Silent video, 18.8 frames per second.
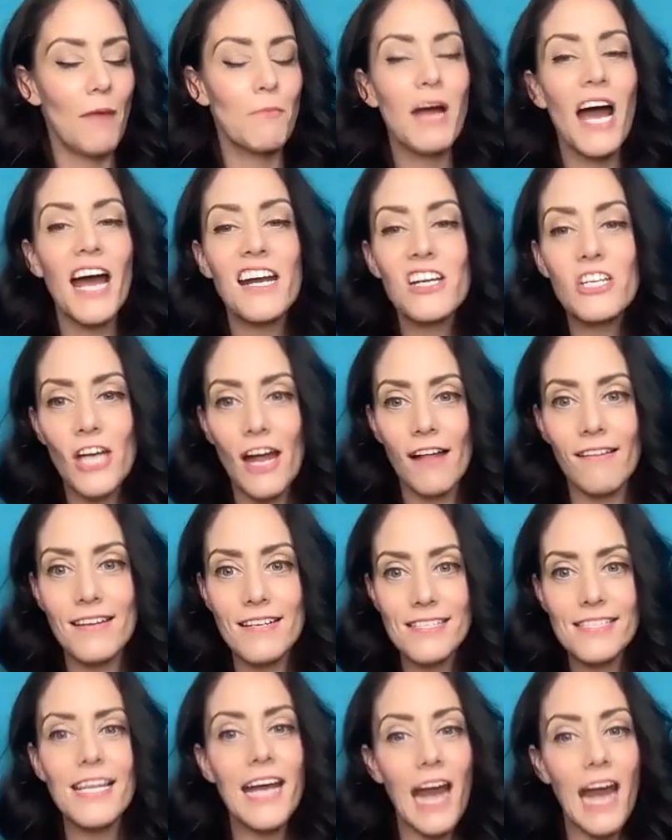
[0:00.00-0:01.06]
I'm kind of
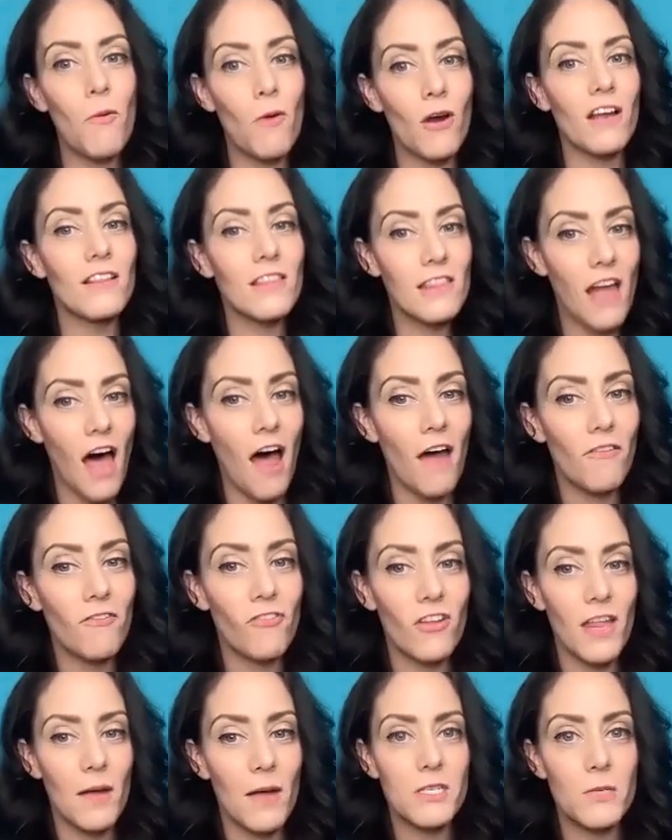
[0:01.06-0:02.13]
jealous. Like I would have loved
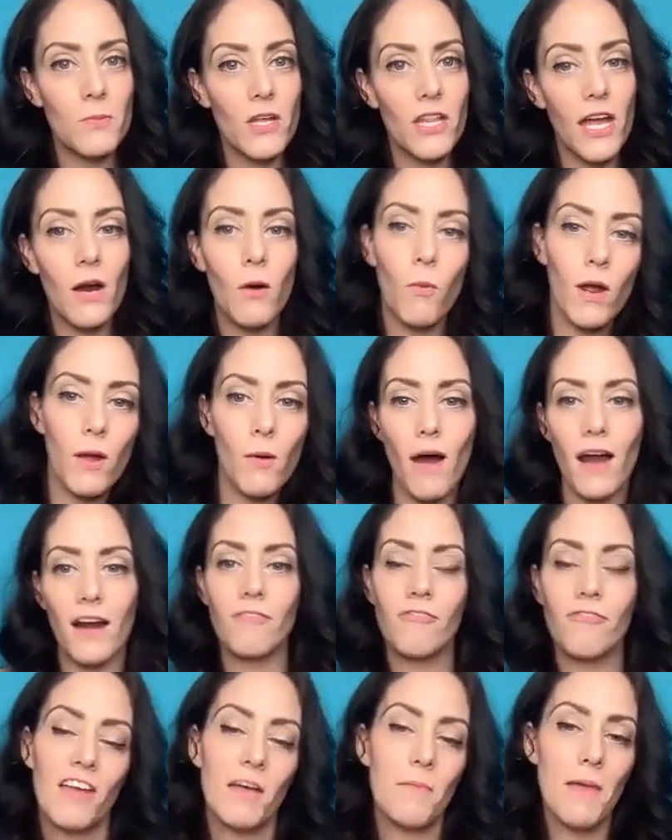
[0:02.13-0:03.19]
for them to be like, we want a
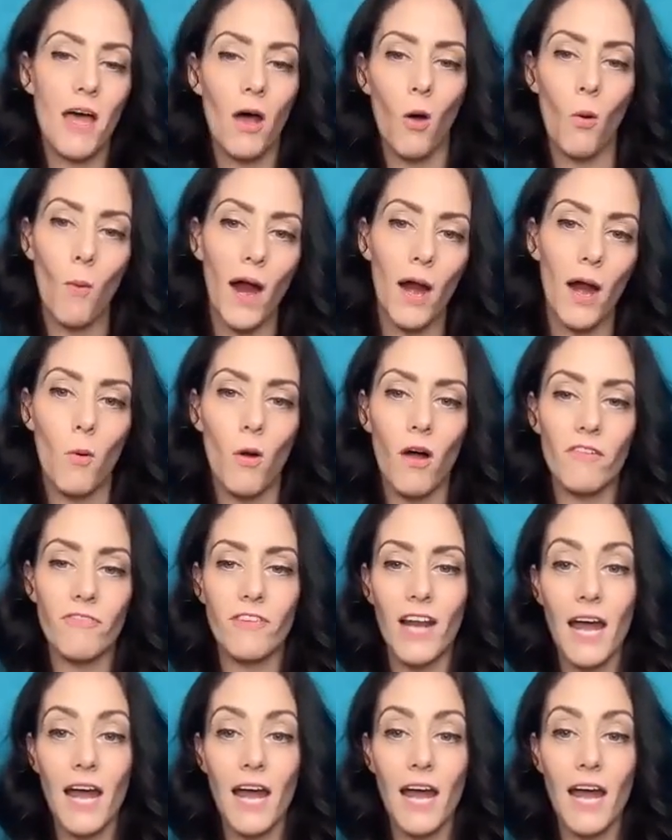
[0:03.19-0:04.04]
female werewolf.